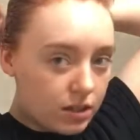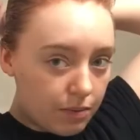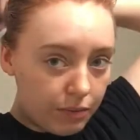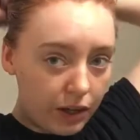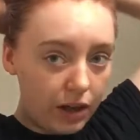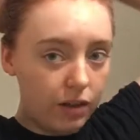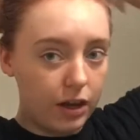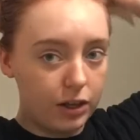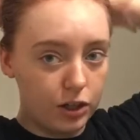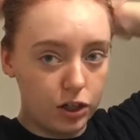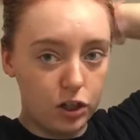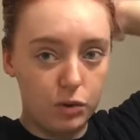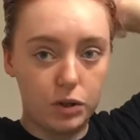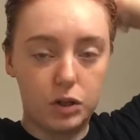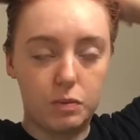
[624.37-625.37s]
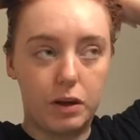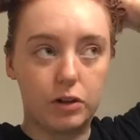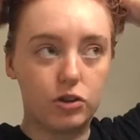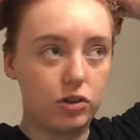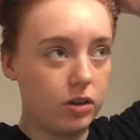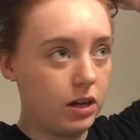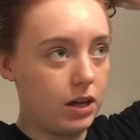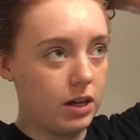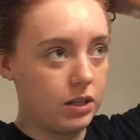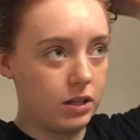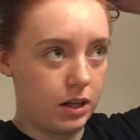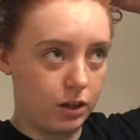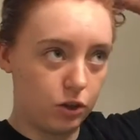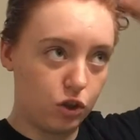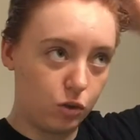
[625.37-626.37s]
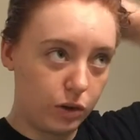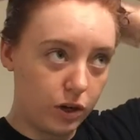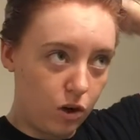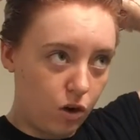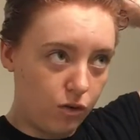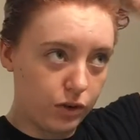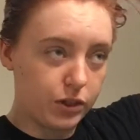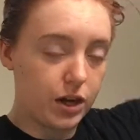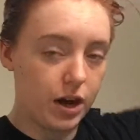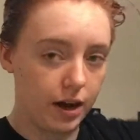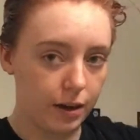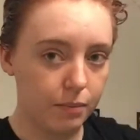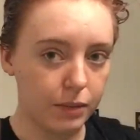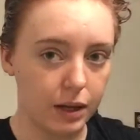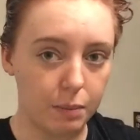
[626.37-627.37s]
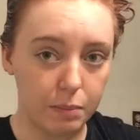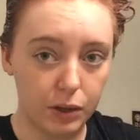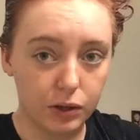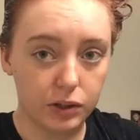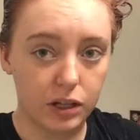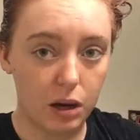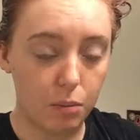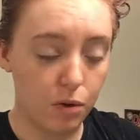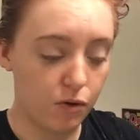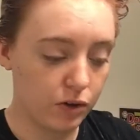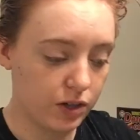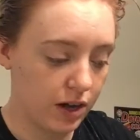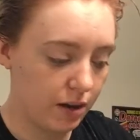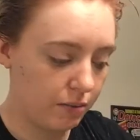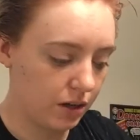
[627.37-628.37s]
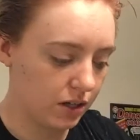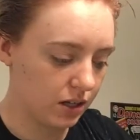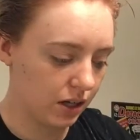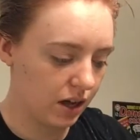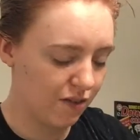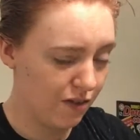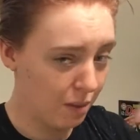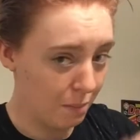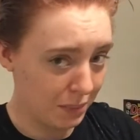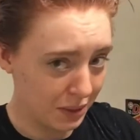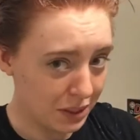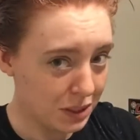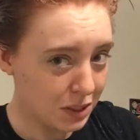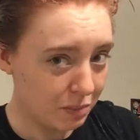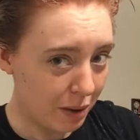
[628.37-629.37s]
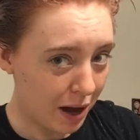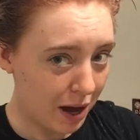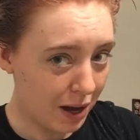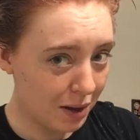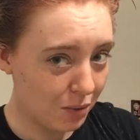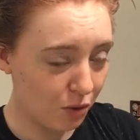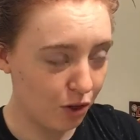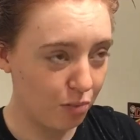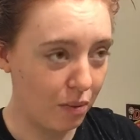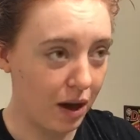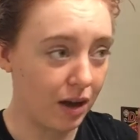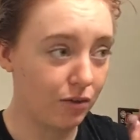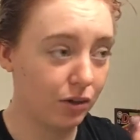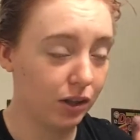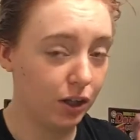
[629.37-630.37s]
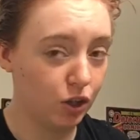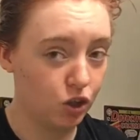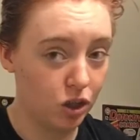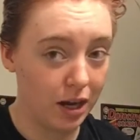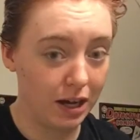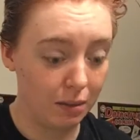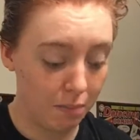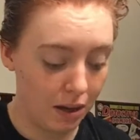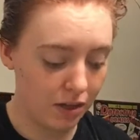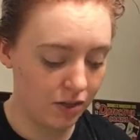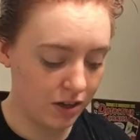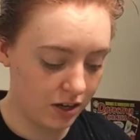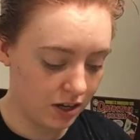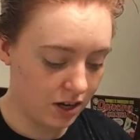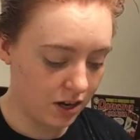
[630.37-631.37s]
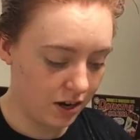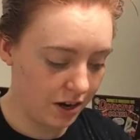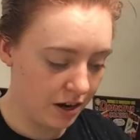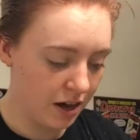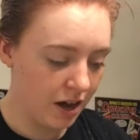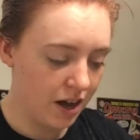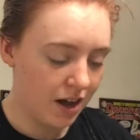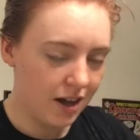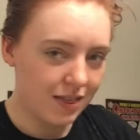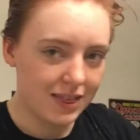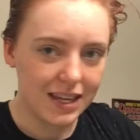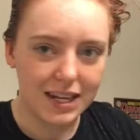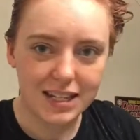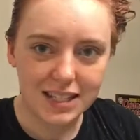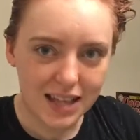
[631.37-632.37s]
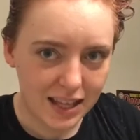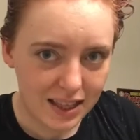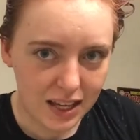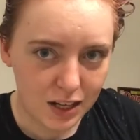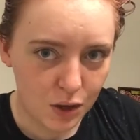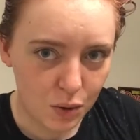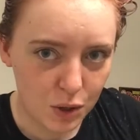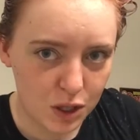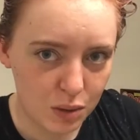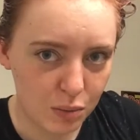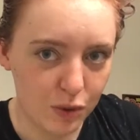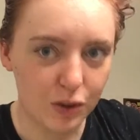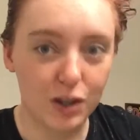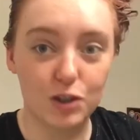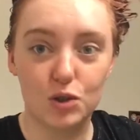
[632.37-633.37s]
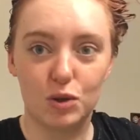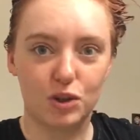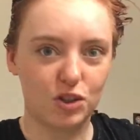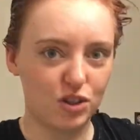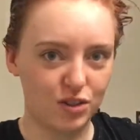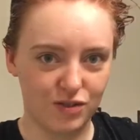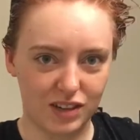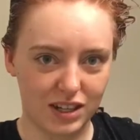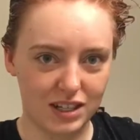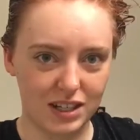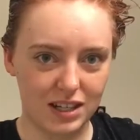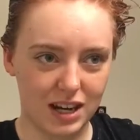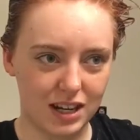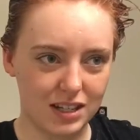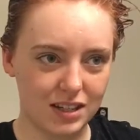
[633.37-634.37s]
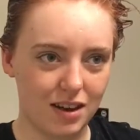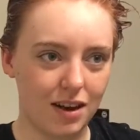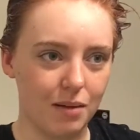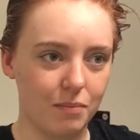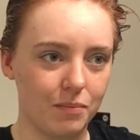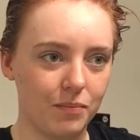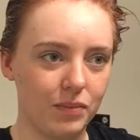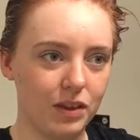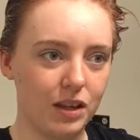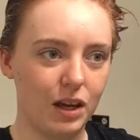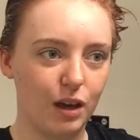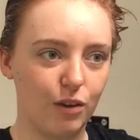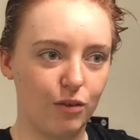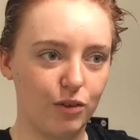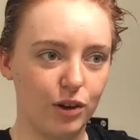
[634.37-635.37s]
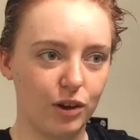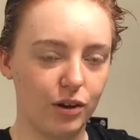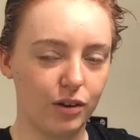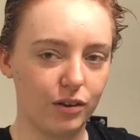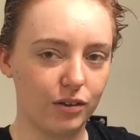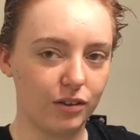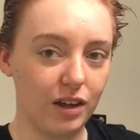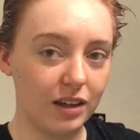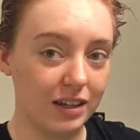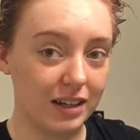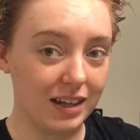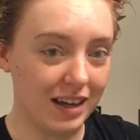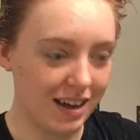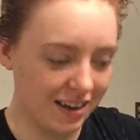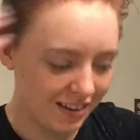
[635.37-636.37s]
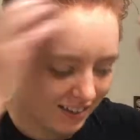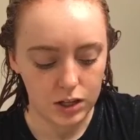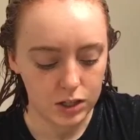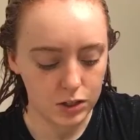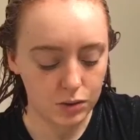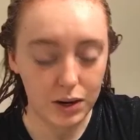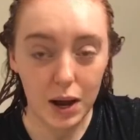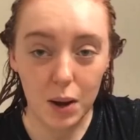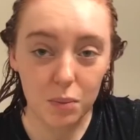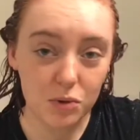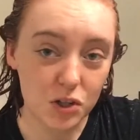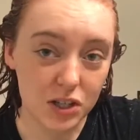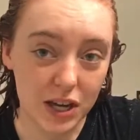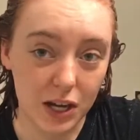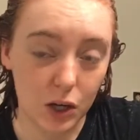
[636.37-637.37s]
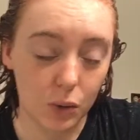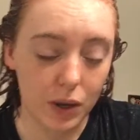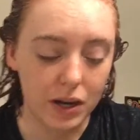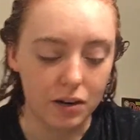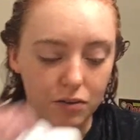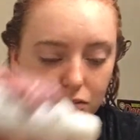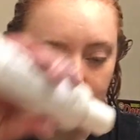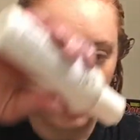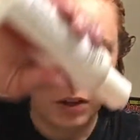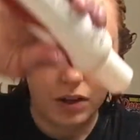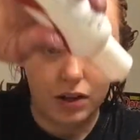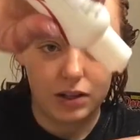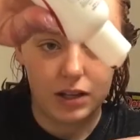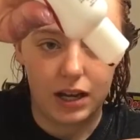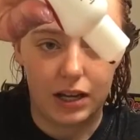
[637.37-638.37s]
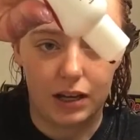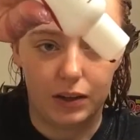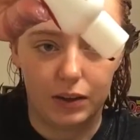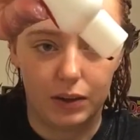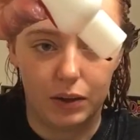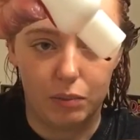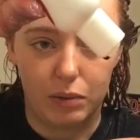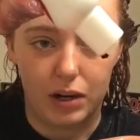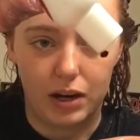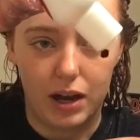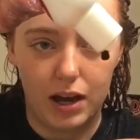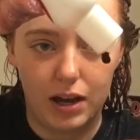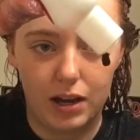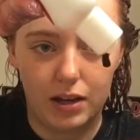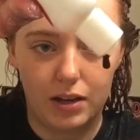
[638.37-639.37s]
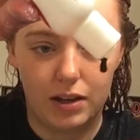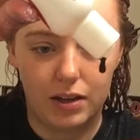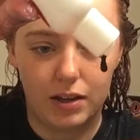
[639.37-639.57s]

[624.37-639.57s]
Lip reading: Something I like to do especially is like do it over time, like build it up over time, because like if I miss a spot with my really jank method here, then it's not that noticeable because you can just fix it next time if you're lucky. So now I'm just getting creative, taking a little bit of dye